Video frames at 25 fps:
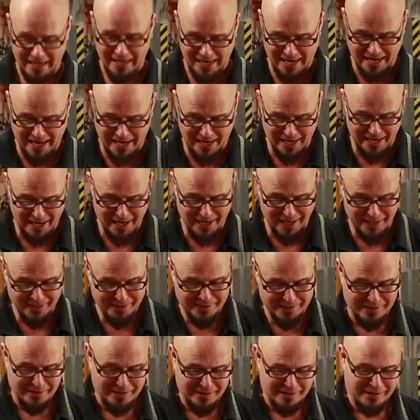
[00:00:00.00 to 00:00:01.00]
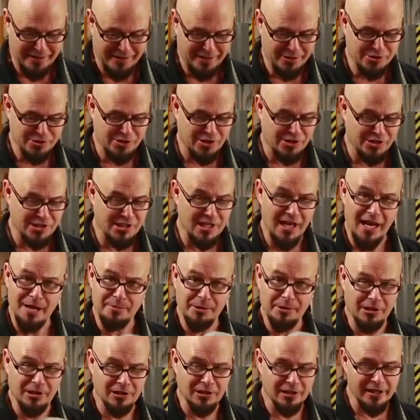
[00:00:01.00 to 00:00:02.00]
and here's our
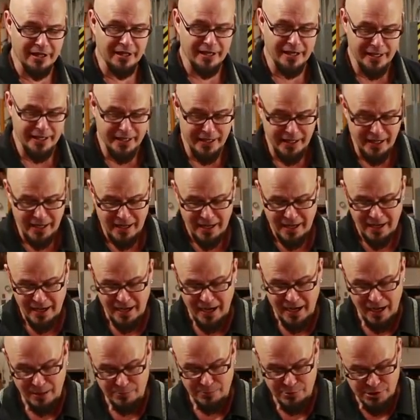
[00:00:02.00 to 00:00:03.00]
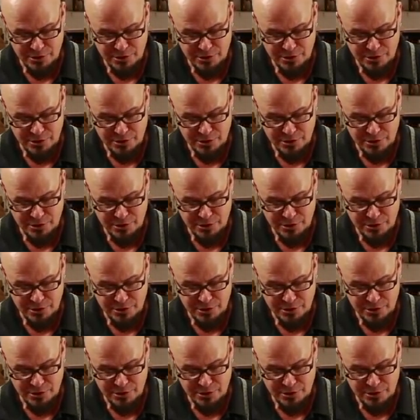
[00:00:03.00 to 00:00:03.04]
slab of clay. I'm